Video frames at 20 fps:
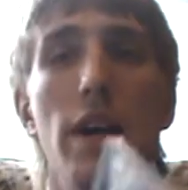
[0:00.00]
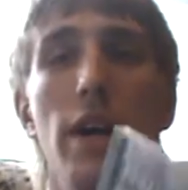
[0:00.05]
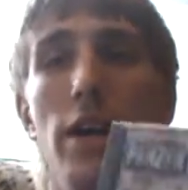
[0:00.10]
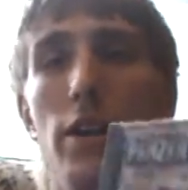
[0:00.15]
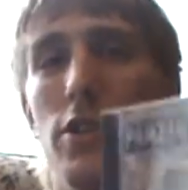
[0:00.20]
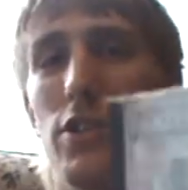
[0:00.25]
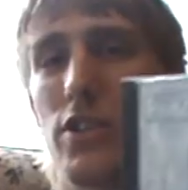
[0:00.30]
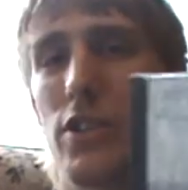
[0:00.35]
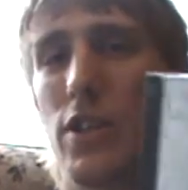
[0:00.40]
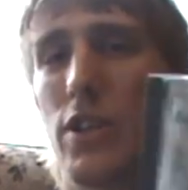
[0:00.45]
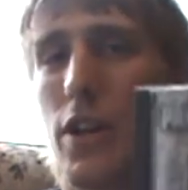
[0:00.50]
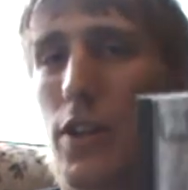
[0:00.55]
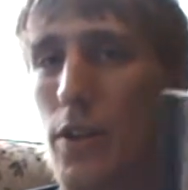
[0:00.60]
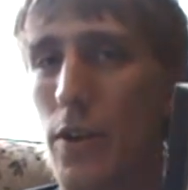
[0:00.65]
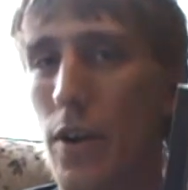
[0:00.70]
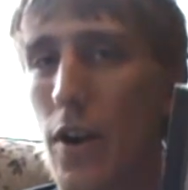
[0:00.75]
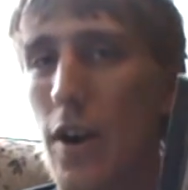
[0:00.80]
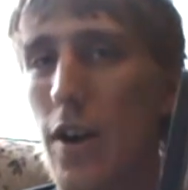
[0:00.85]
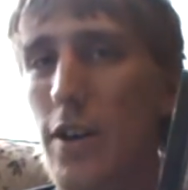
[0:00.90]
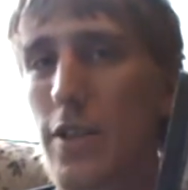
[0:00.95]
Just
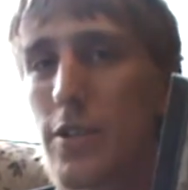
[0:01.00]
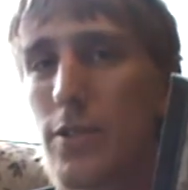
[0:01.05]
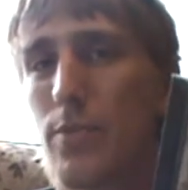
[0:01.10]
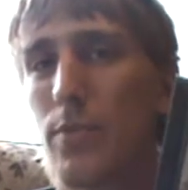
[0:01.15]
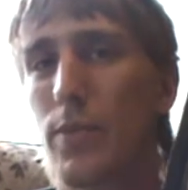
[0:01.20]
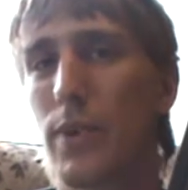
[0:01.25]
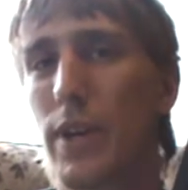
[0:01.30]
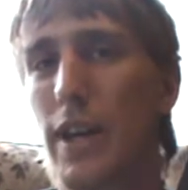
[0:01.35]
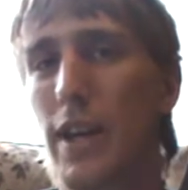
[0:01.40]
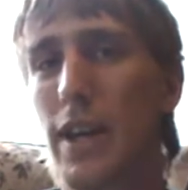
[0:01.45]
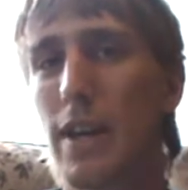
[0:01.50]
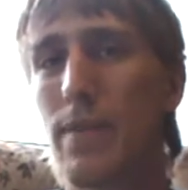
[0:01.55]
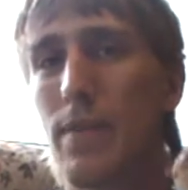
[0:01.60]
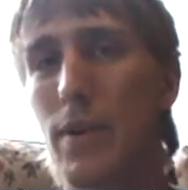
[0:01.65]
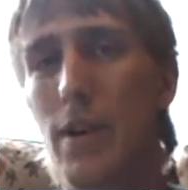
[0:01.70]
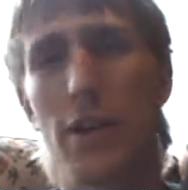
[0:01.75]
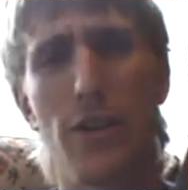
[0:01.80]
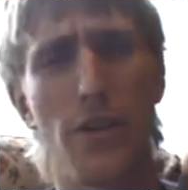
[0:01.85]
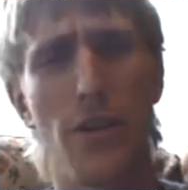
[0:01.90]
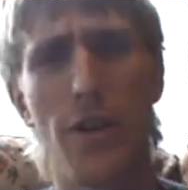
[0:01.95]
another awesome game,
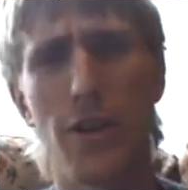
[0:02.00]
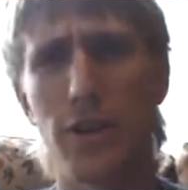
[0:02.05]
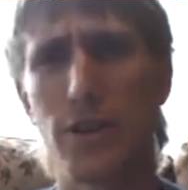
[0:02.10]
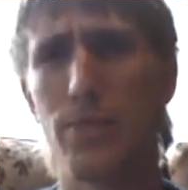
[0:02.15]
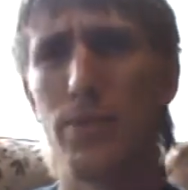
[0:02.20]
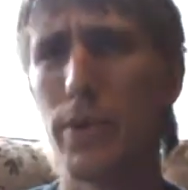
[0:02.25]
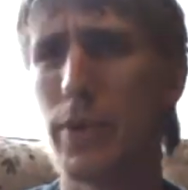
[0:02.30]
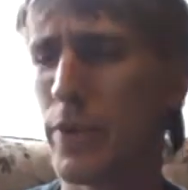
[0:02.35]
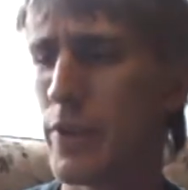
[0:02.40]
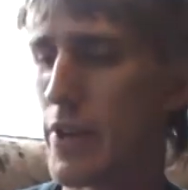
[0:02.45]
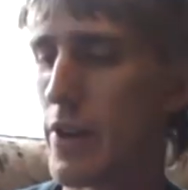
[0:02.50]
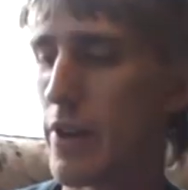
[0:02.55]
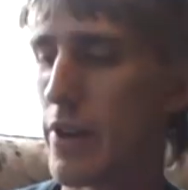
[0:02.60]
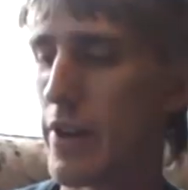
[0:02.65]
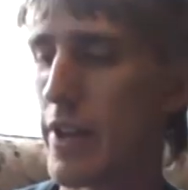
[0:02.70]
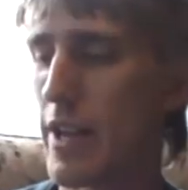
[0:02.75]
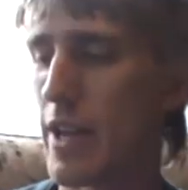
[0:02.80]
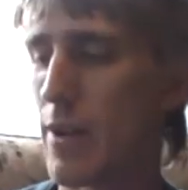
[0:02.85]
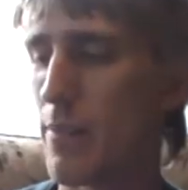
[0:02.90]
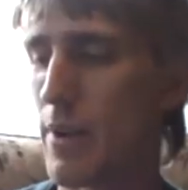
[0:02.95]
another awesome military
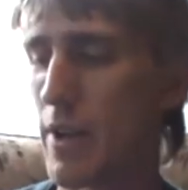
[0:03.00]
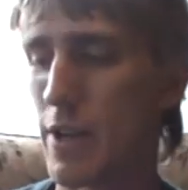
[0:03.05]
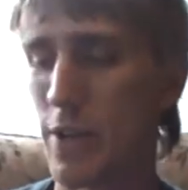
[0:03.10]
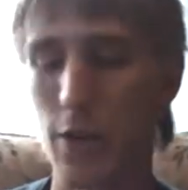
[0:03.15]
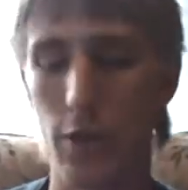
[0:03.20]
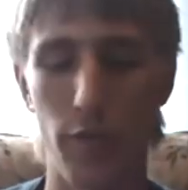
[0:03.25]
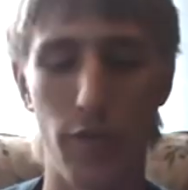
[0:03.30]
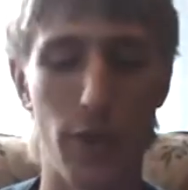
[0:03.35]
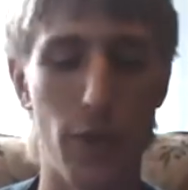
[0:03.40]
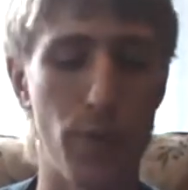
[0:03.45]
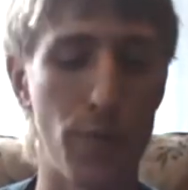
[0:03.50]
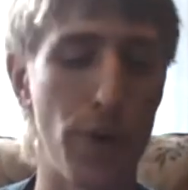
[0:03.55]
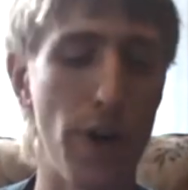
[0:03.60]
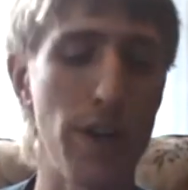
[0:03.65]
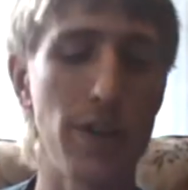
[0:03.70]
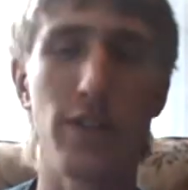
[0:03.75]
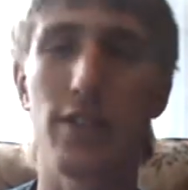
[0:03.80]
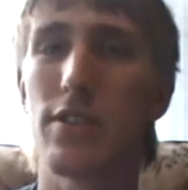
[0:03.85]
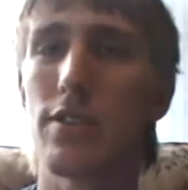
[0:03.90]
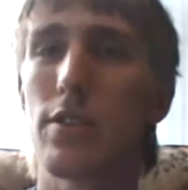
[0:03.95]
game, and for the
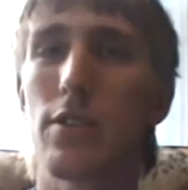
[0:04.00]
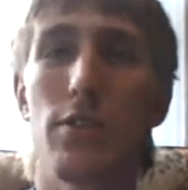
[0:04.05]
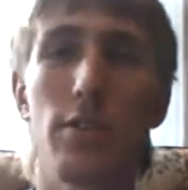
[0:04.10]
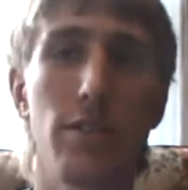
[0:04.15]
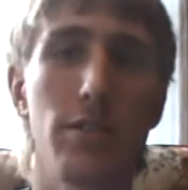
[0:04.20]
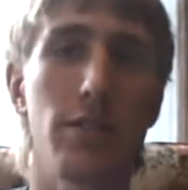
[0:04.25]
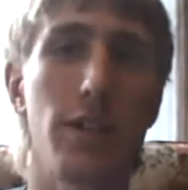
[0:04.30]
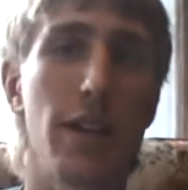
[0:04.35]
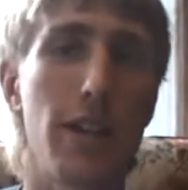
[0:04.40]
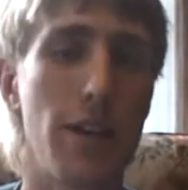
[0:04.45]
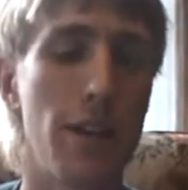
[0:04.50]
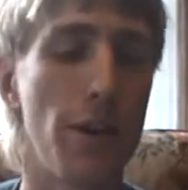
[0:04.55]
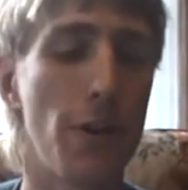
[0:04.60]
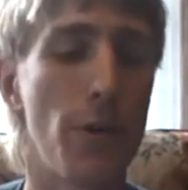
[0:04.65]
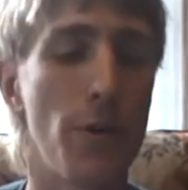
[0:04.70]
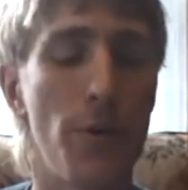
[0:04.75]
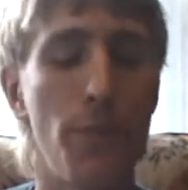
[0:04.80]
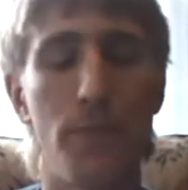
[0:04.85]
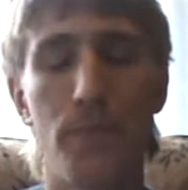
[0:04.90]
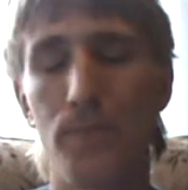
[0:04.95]
prices, I couldn't say
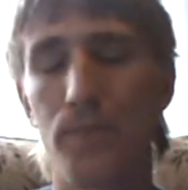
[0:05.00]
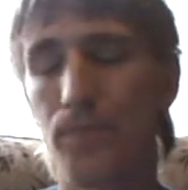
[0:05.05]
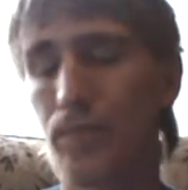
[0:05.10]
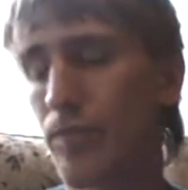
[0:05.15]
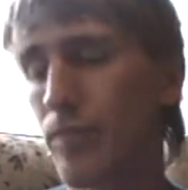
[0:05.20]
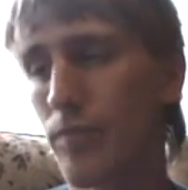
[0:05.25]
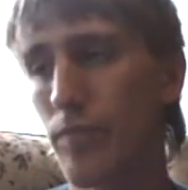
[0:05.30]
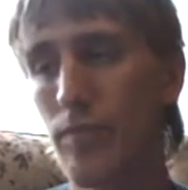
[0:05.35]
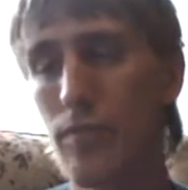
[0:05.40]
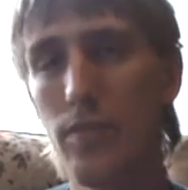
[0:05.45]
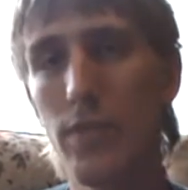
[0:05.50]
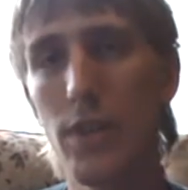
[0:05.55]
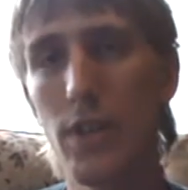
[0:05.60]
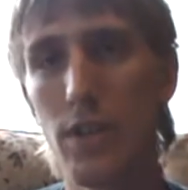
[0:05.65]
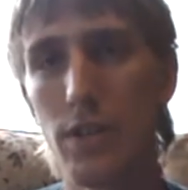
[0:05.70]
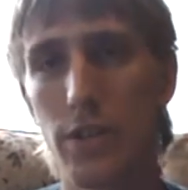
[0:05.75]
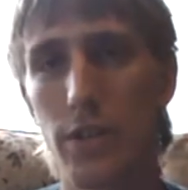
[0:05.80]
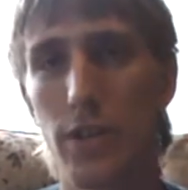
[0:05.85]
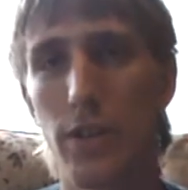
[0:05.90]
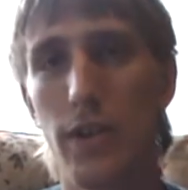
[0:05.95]
no.
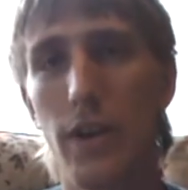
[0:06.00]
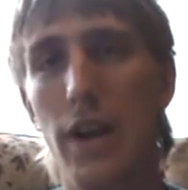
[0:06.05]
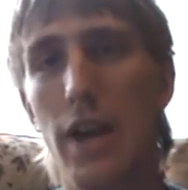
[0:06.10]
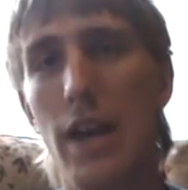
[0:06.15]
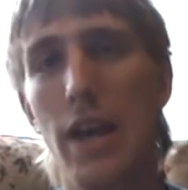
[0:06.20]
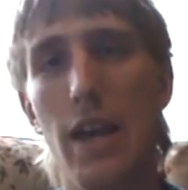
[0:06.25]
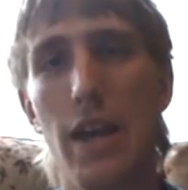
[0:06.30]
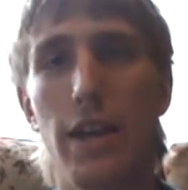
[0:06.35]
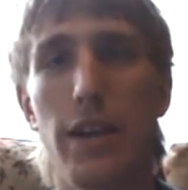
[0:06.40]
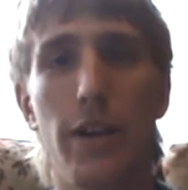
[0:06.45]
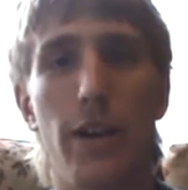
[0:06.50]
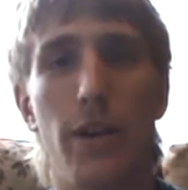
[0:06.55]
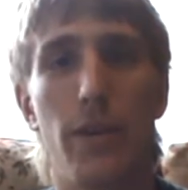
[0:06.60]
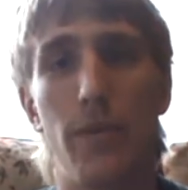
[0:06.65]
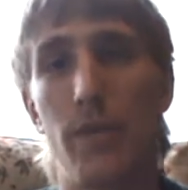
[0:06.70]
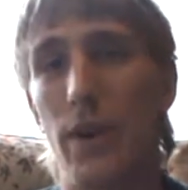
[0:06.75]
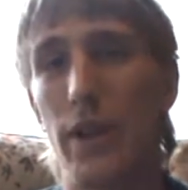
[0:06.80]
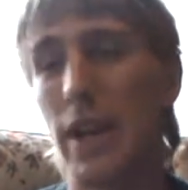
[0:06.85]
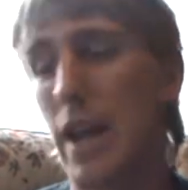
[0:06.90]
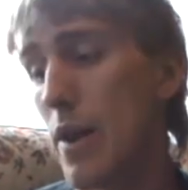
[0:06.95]
So, now
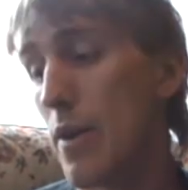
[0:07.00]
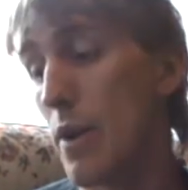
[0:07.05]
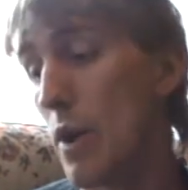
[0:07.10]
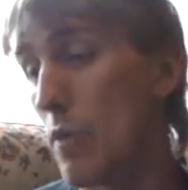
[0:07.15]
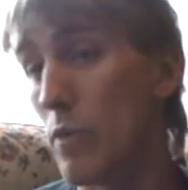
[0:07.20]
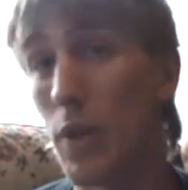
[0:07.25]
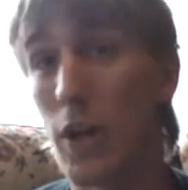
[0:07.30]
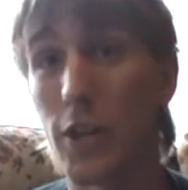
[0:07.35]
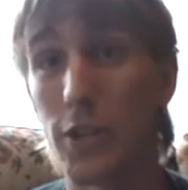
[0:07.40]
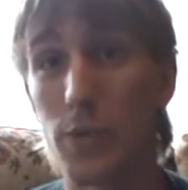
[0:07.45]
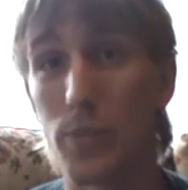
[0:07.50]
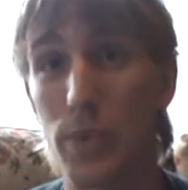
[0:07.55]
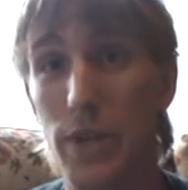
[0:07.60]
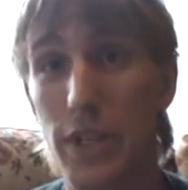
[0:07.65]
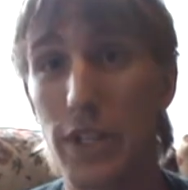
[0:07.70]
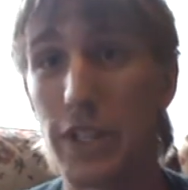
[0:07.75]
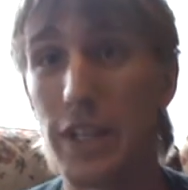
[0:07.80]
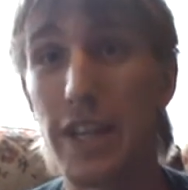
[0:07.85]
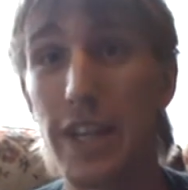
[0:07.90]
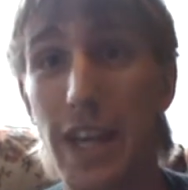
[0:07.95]
I have lots of
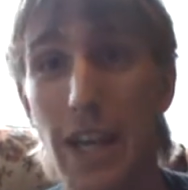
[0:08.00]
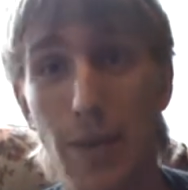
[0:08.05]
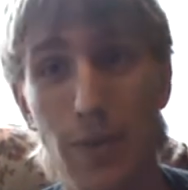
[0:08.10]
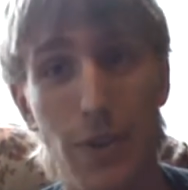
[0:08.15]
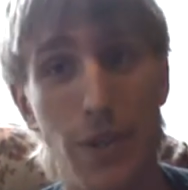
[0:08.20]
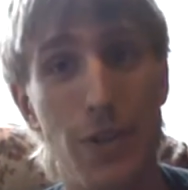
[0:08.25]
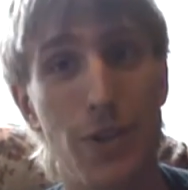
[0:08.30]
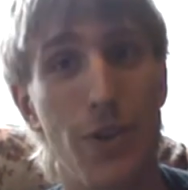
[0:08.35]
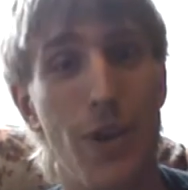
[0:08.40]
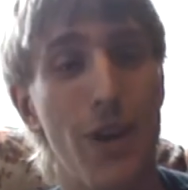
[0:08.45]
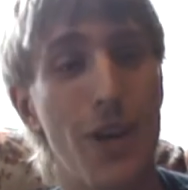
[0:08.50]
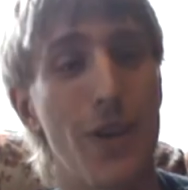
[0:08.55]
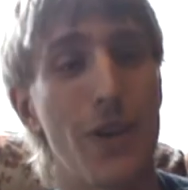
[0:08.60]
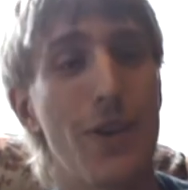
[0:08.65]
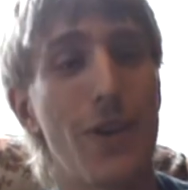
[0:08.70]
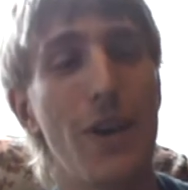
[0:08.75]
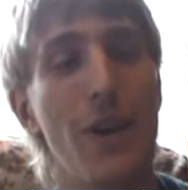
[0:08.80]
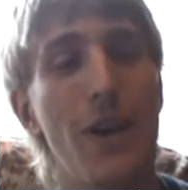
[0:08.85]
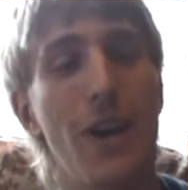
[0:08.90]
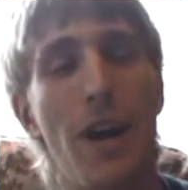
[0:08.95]
PC games to try out.